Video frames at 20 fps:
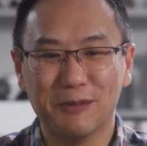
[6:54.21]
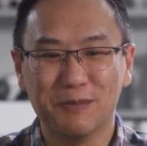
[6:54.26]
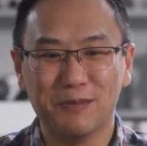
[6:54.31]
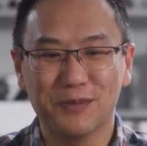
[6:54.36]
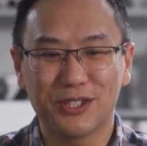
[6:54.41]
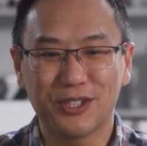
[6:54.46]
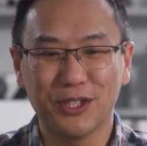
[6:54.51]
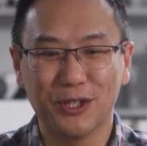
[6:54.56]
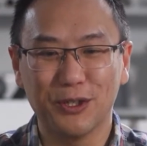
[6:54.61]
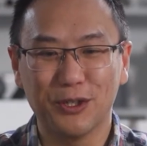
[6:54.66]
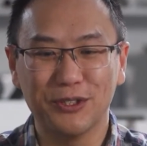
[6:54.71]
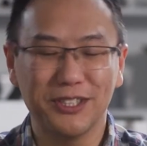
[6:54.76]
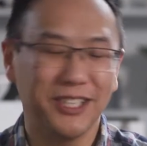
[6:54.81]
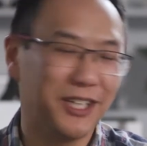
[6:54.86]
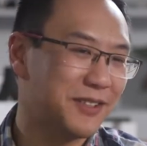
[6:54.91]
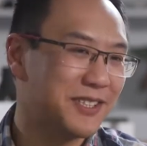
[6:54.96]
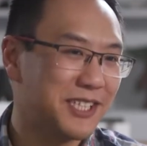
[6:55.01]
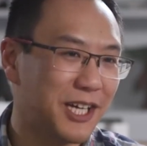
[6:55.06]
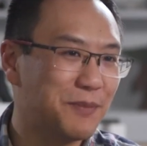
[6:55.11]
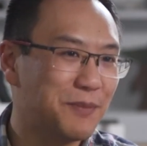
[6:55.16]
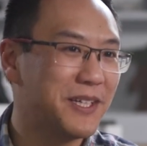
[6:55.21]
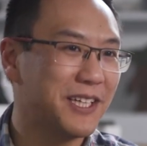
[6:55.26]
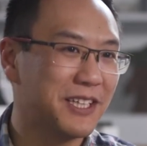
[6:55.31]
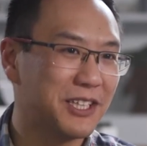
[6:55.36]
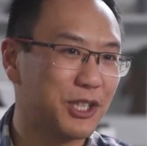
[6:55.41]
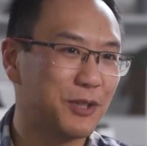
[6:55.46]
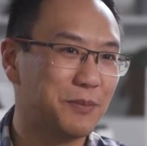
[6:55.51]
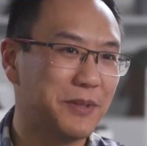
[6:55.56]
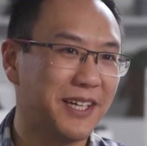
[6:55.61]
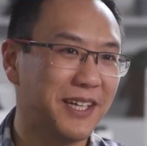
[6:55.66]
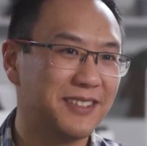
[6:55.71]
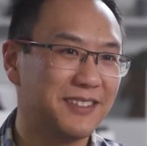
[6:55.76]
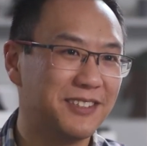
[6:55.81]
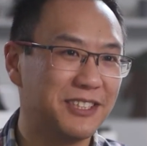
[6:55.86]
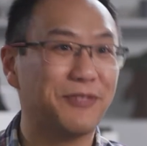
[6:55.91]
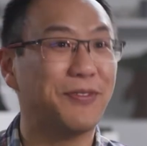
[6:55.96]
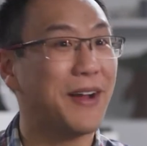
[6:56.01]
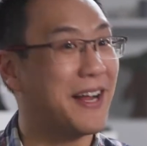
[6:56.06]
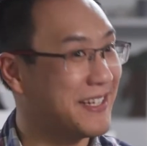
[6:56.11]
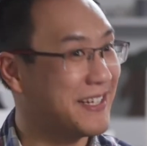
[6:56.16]
So tell me a little bit,
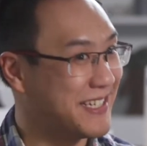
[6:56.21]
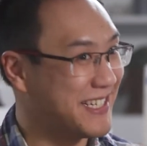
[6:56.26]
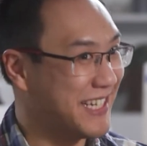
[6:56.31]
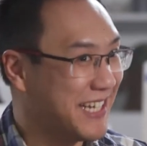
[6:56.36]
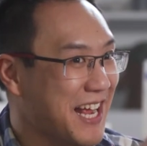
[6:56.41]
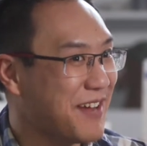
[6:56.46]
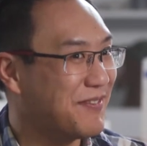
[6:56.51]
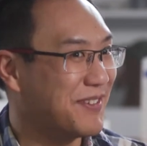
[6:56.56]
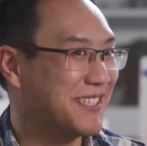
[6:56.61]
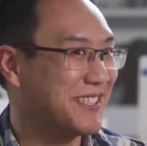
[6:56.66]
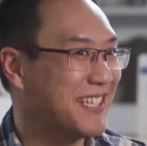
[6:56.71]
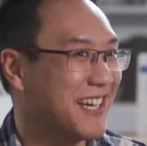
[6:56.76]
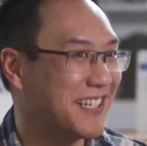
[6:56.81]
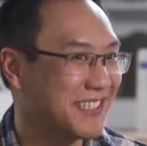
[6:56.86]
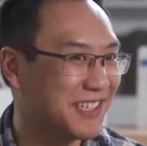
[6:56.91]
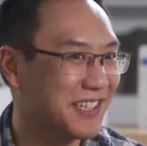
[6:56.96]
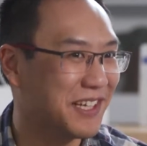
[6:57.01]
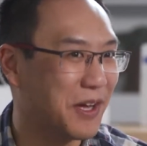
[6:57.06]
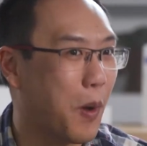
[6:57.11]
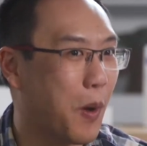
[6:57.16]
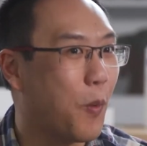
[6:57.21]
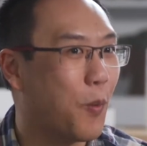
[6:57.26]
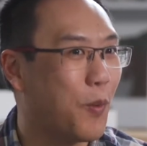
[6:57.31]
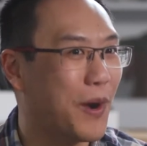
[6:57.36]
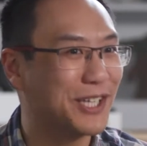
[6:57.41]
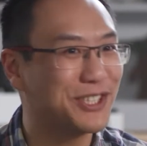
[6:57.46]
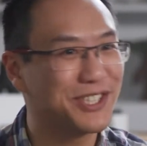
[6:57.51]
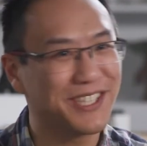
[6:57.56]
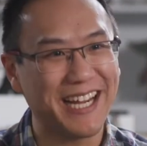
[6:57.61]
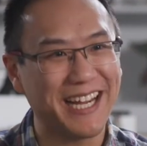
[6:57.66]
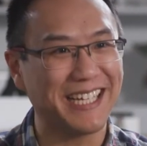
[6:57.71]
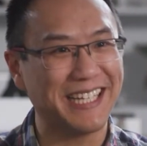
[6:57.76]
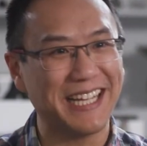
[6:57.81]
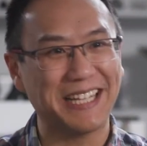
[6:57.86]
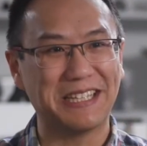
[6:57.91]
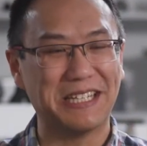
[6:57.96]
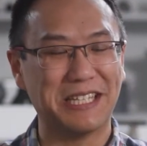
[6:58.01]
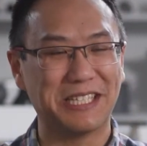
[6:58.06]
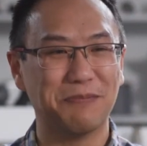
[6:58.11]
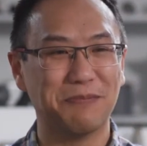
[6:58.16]
if I did have a Tesla, why should I
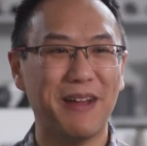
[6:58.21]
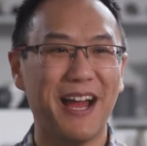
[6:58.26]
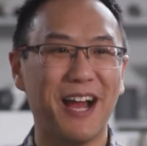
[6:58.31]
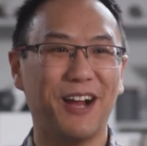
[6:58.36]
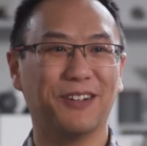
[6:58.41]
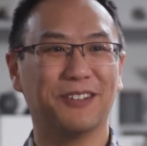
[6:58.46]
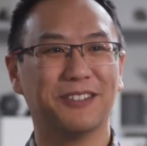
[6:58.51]
get this mount?